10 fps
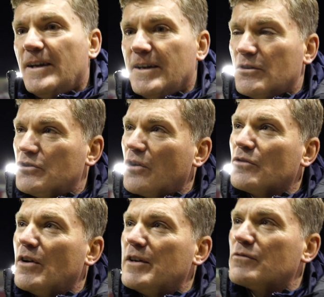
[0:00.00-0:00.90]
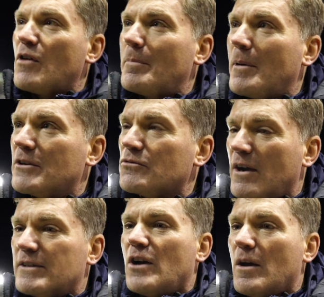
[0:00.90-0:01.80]
And, you know, John in the right place,
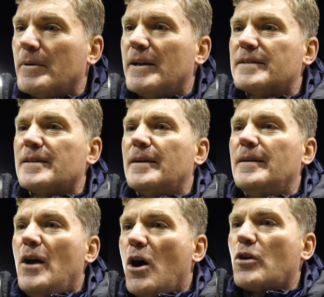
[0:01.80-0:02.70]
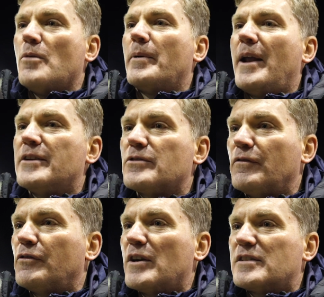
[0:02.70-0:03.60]
right time. And it's a
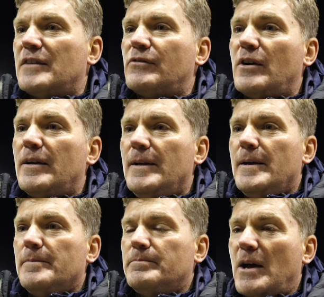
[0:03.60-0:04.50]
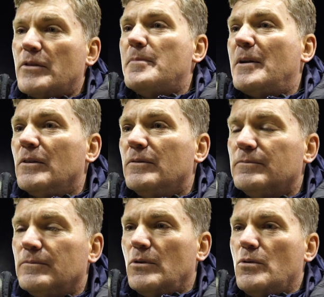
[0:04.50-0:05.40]
combination for us, either down the middle
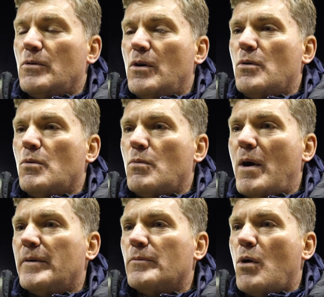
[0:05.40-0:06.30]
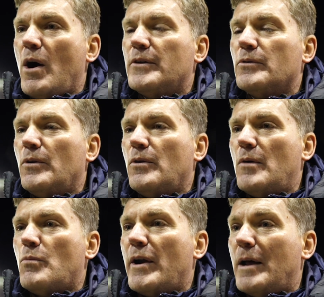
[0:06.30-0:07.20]
or one wide
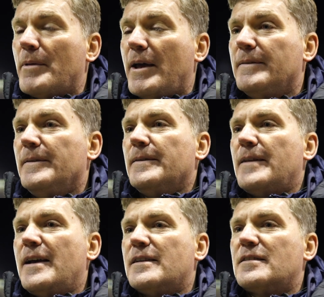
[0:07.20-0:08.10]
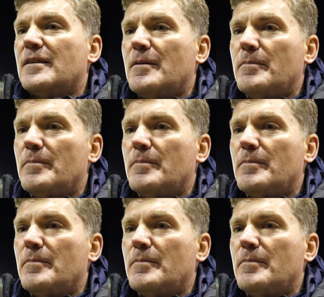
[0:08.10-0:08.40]
and one up there. That is...